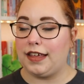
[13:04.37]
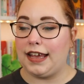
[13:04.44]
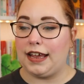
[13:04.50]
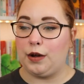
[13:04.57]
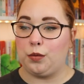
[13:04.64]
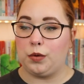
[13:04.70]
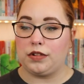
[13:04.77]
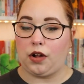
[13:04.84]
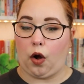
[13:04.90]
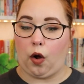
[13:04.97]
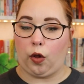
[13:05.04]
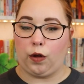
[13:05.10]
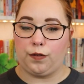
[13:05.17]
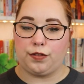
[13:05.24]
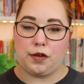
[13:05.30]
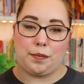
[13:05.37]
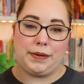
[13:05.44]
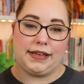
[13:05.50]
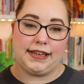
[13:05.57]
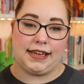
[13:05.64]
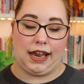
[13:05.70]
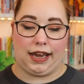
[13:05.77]
that it was all of the
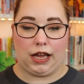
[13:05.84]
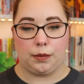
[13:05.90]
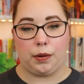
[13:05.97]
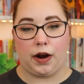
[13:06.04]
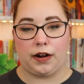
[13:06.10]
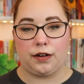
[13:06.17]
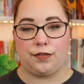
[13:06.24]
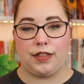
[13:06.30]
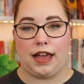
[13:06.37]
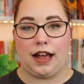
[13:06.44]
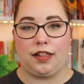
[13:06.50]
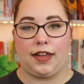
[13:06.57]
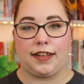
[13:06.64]
beginning part of that.